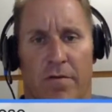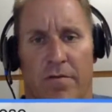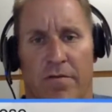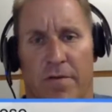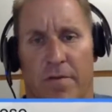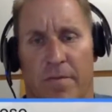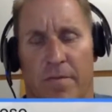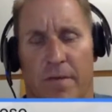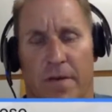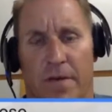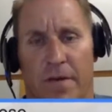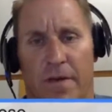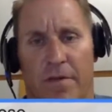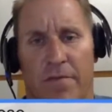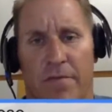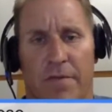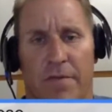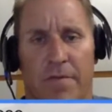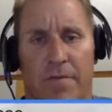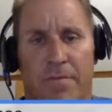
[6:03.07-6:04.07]
or something I'd
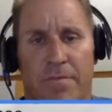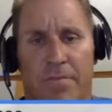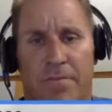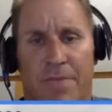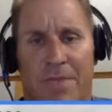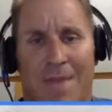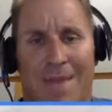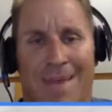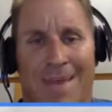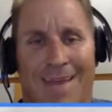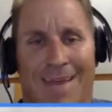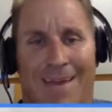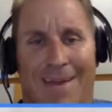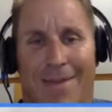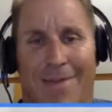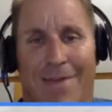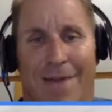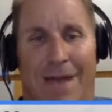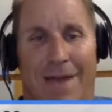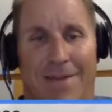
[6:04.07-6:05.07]
love to
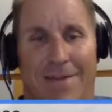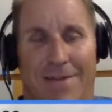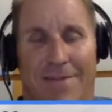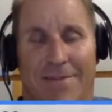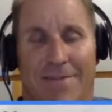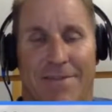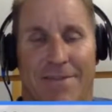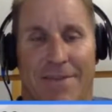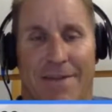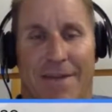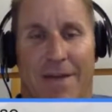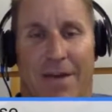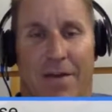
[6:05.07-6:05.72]
actually see.